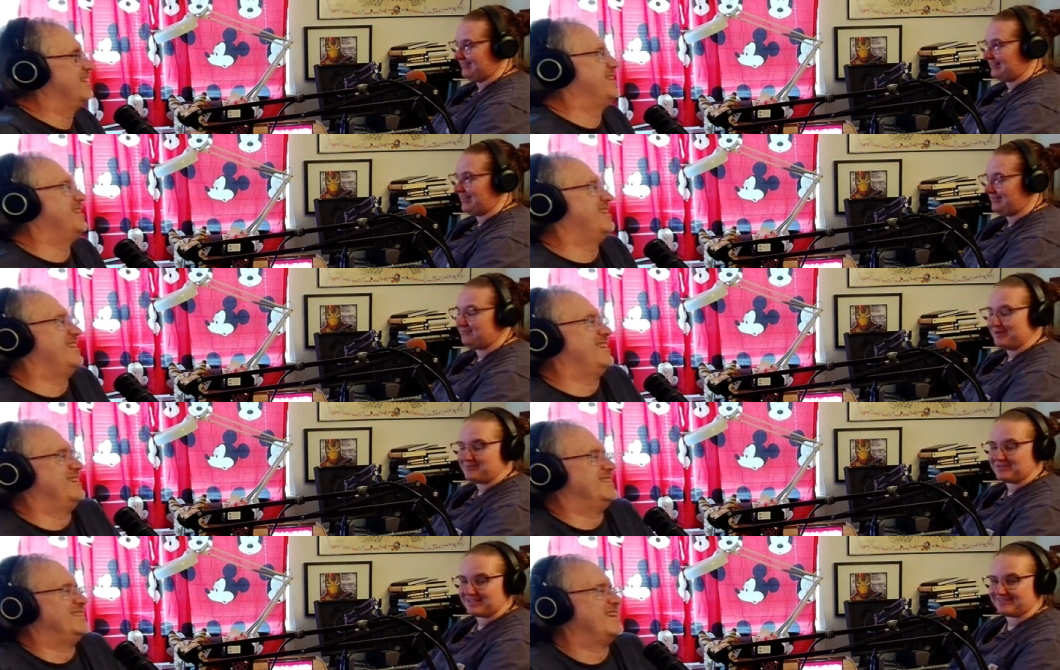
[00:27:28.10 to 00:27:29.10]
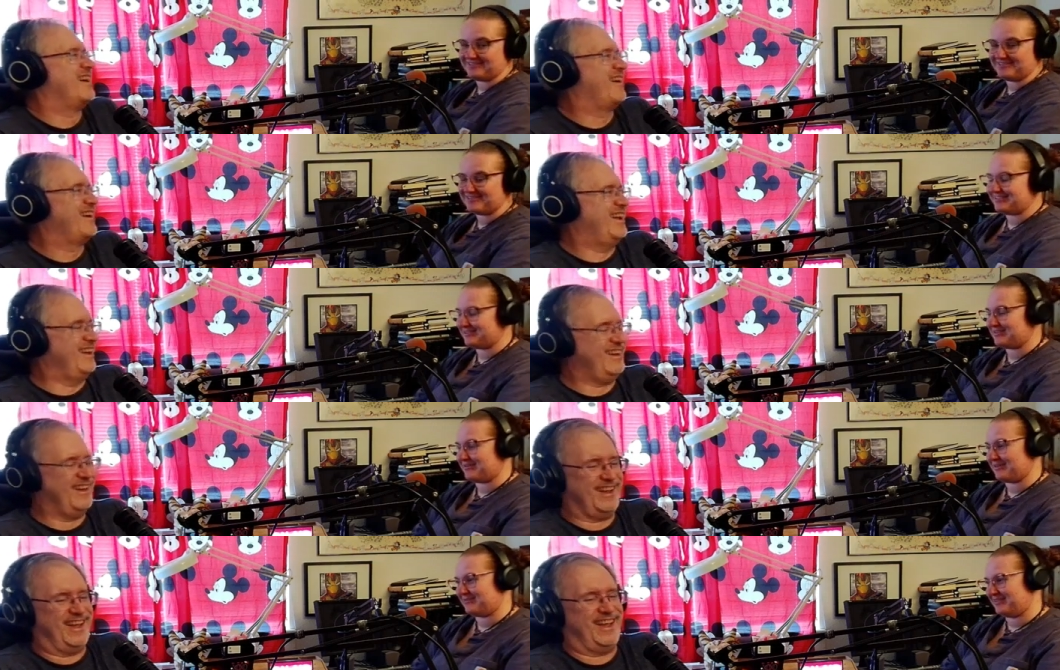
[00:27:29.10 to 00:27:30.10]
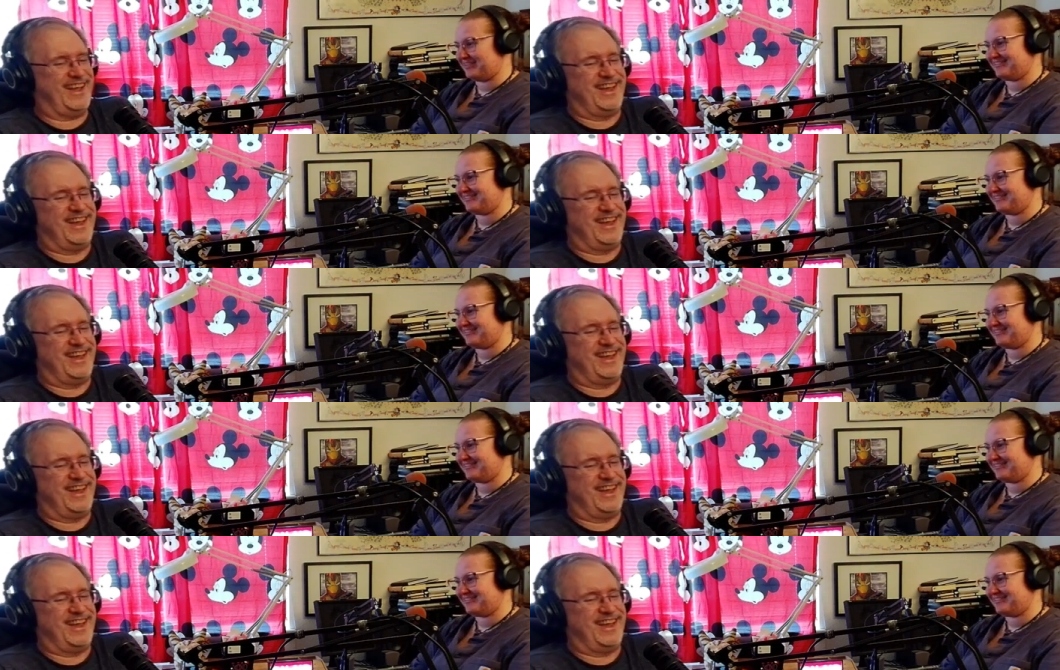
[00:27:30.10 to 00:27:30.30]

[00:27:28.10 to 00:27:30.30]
Speaker 1: hitting people's ankles. That's what I'm gonna be.